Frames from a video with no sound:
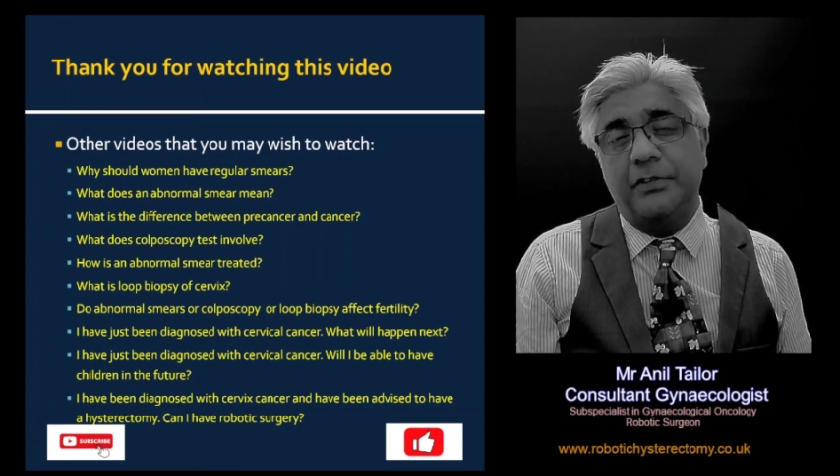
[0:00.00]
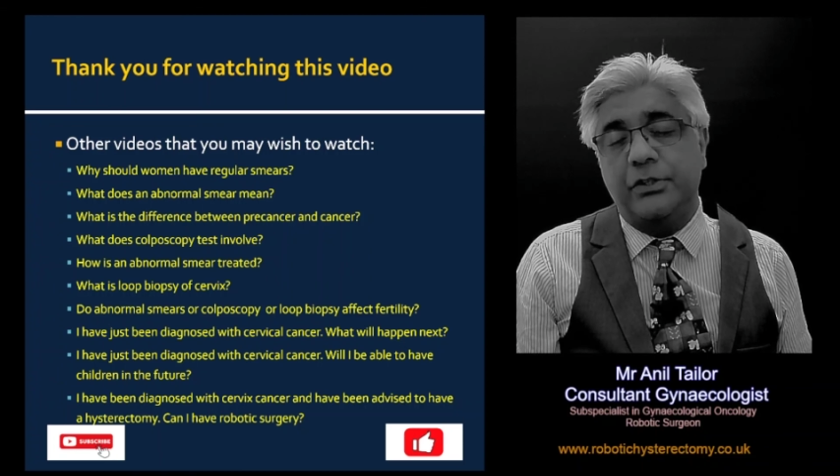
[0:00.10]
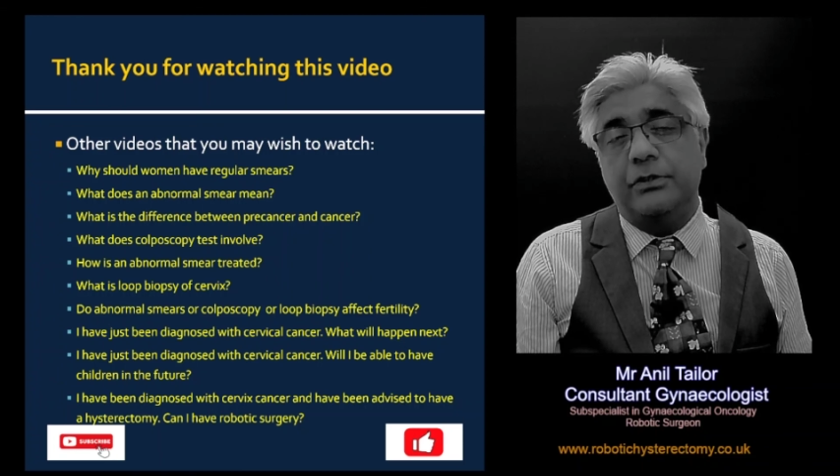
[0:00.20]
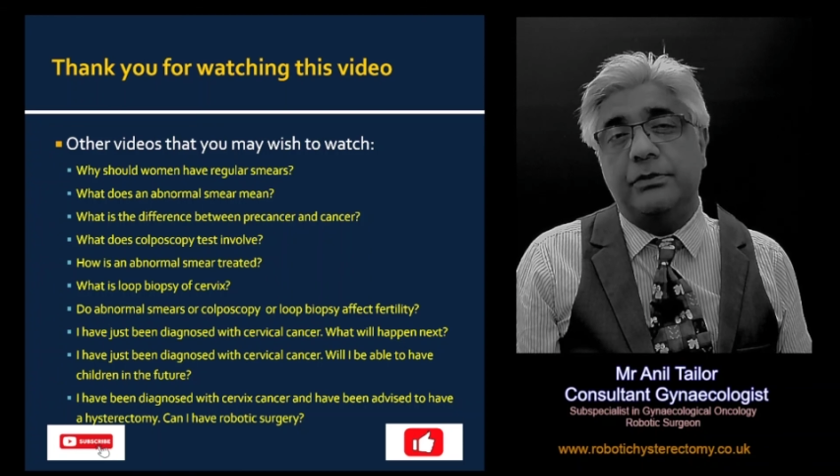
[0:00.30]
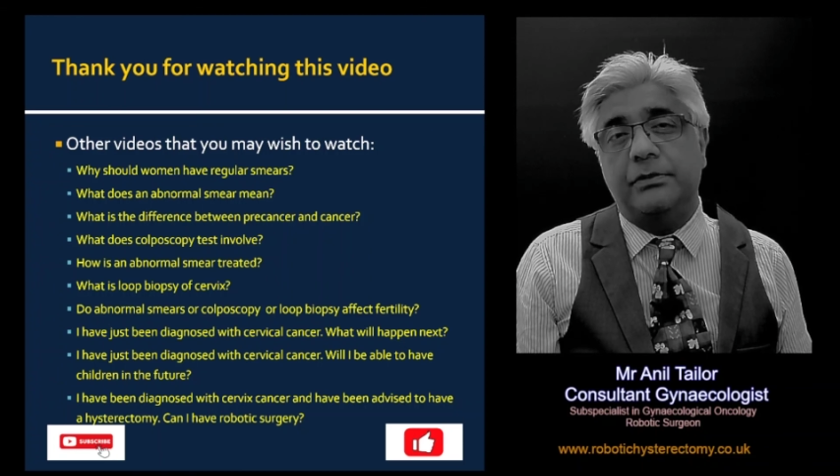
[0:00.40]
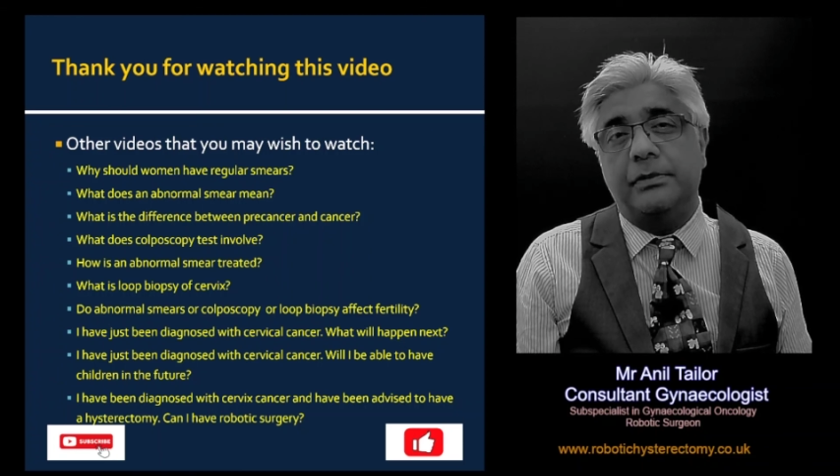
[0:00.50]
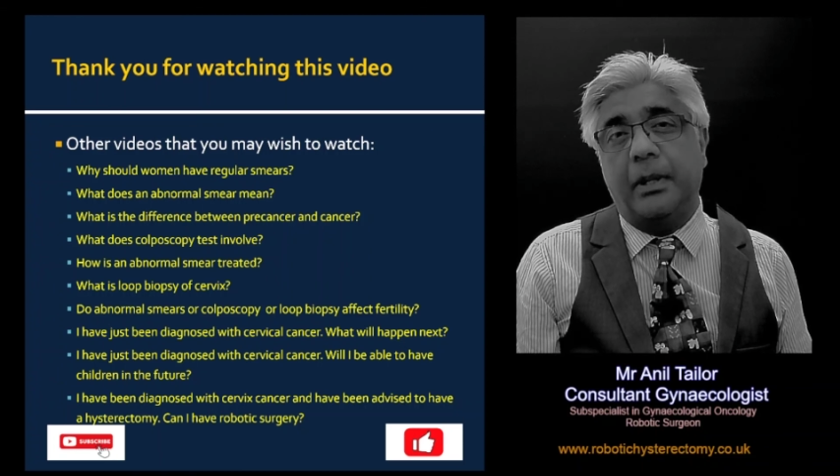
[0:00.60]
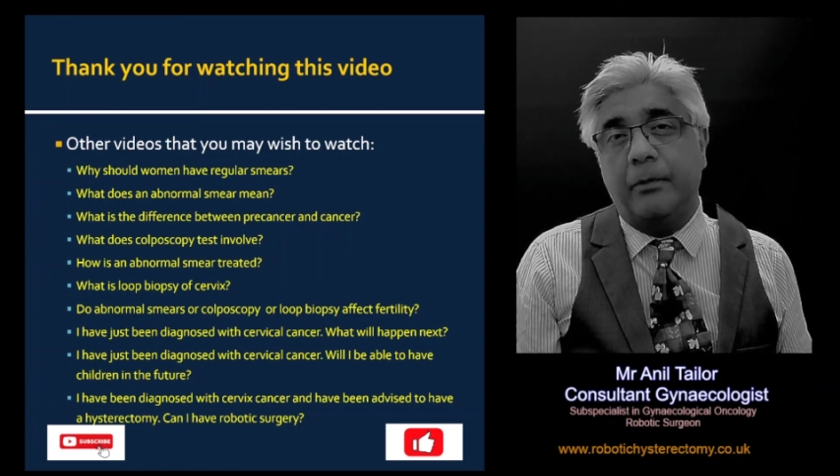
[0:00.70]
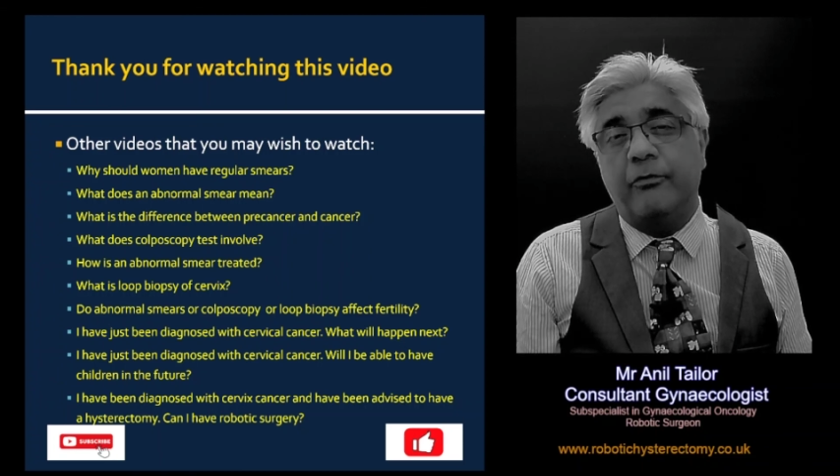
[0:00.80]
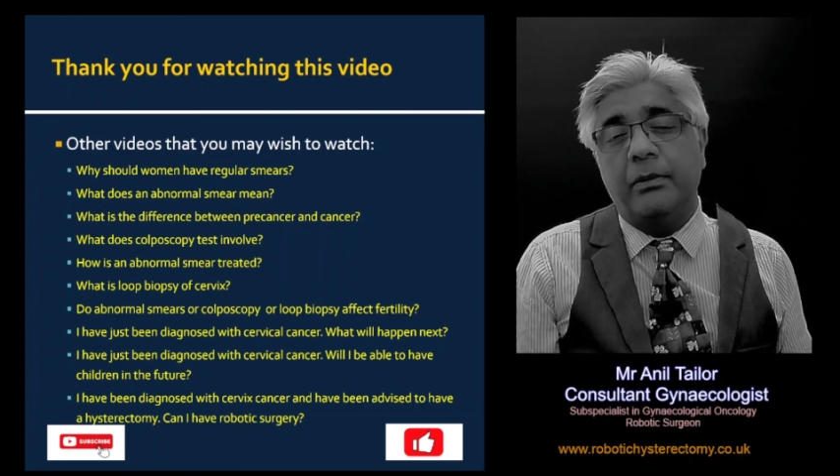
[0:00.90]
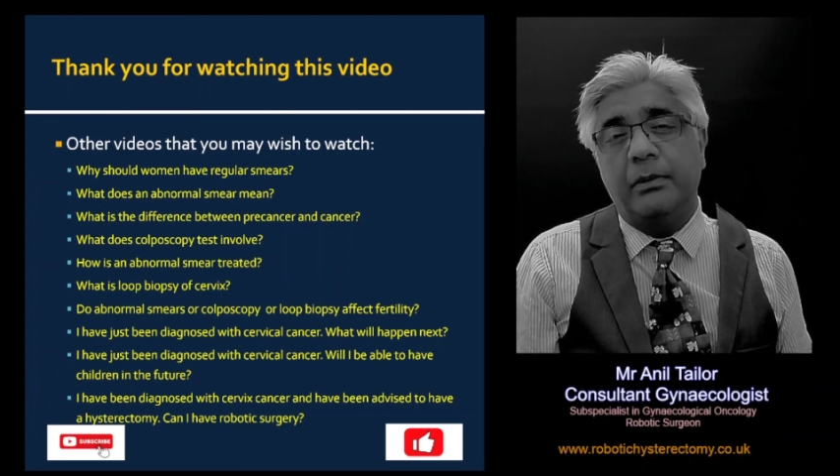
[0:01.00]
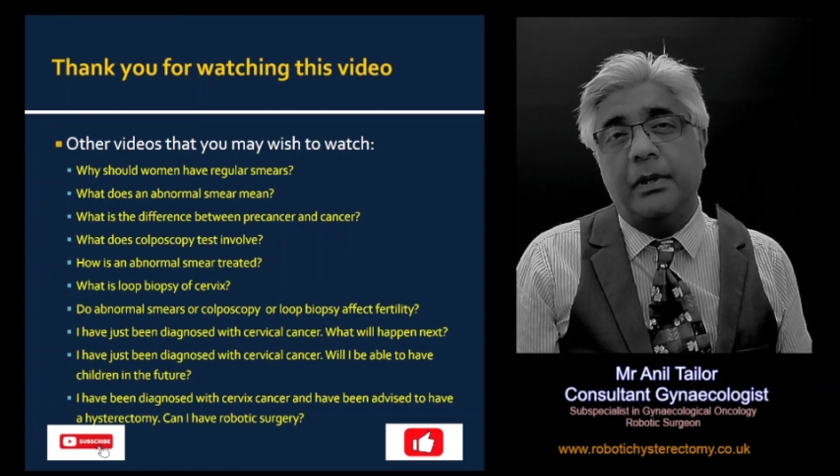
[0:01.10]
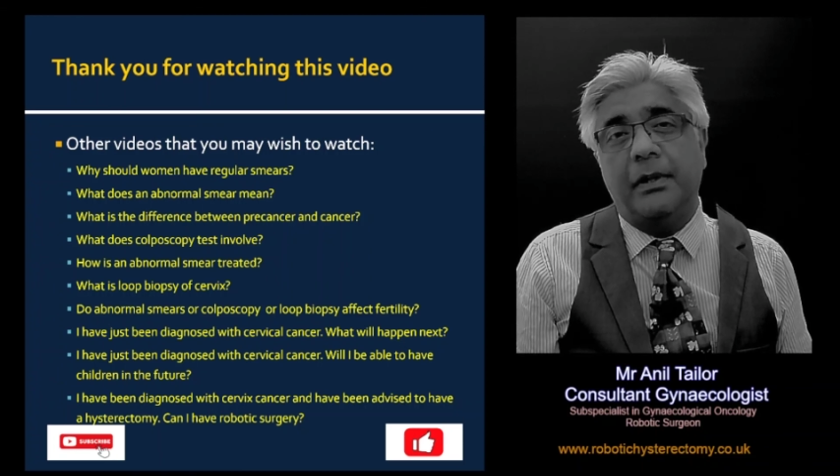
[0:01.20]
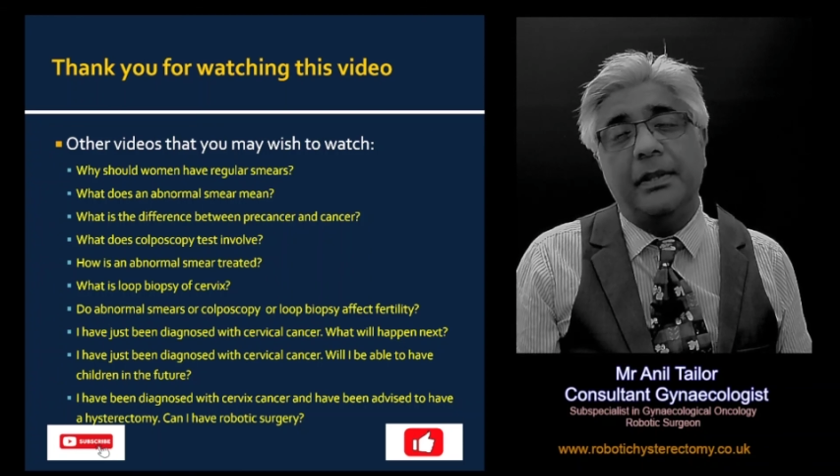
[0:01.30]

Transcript: videos helpful,